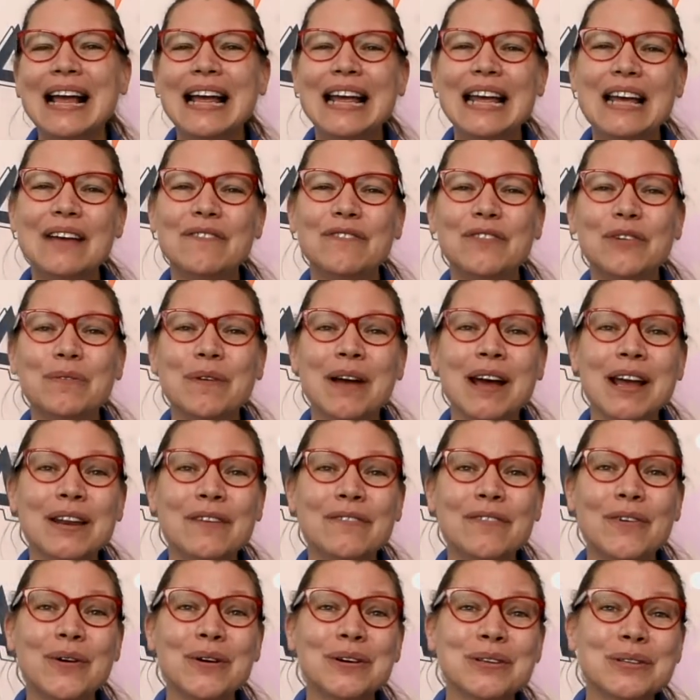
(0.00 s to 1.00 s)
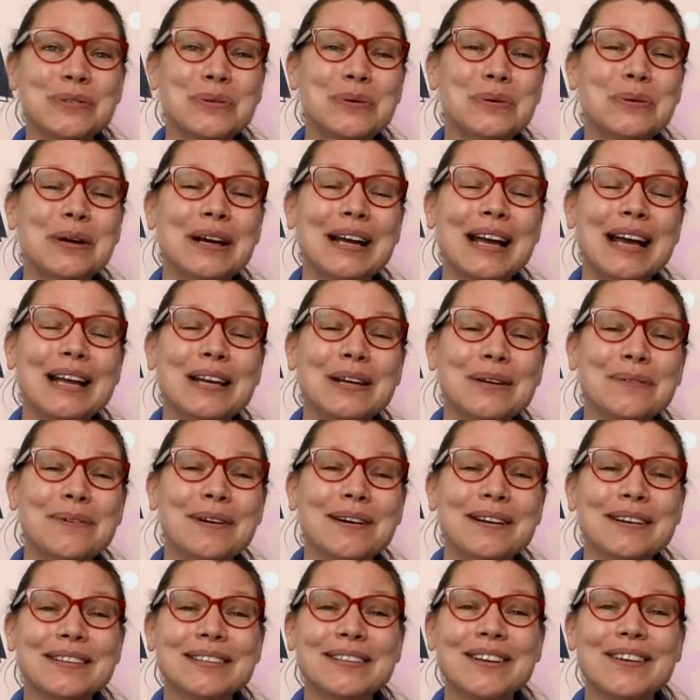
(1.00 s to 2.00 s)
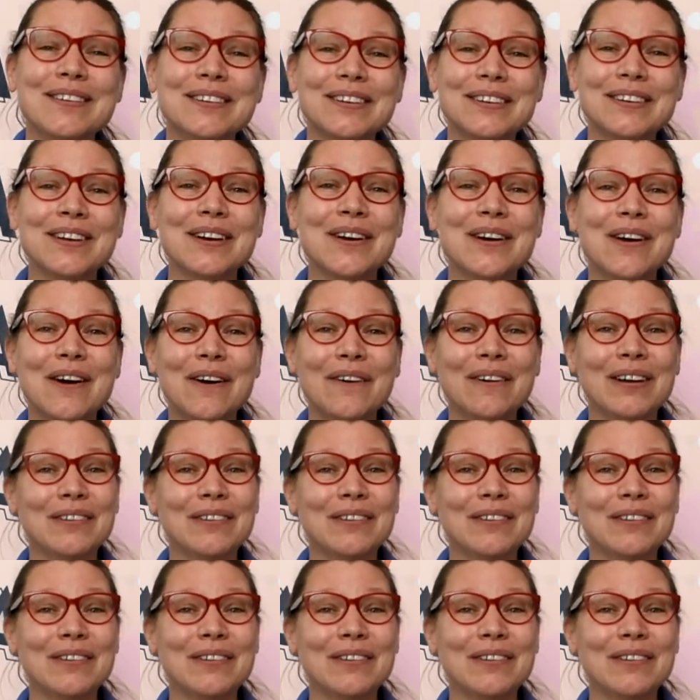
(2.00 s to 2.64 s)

If you're ready for a story and you want us all to know,